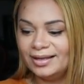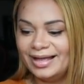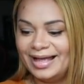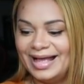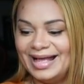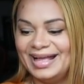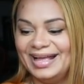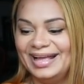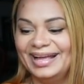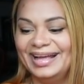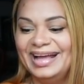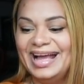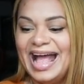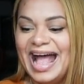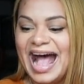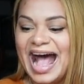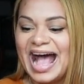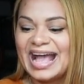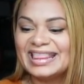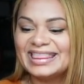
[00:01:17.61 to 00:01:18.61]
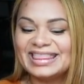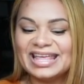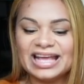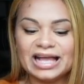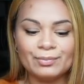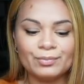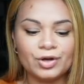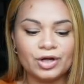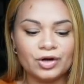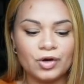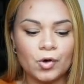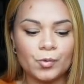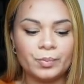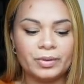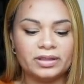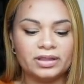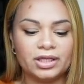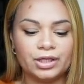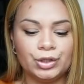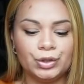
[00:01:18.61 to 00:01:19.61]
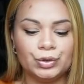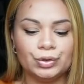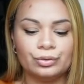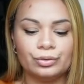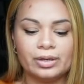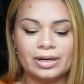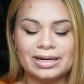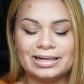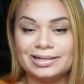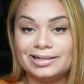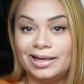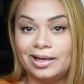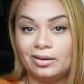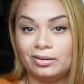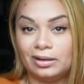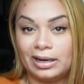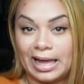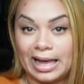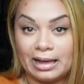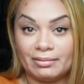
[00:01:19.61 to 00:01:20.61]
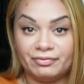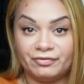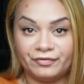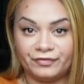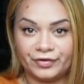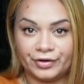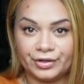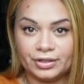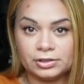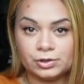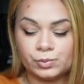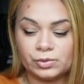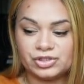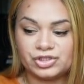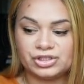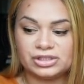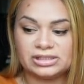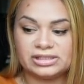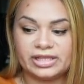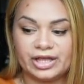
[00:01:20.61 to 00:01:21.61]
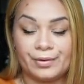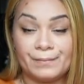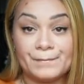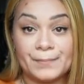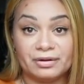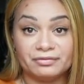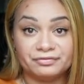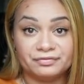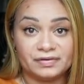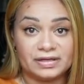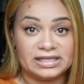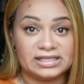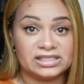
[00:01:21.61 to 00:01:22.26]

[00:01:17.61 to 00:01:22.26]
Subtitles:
I think I'm gonna open the Your Nail Lab first, which is their monthly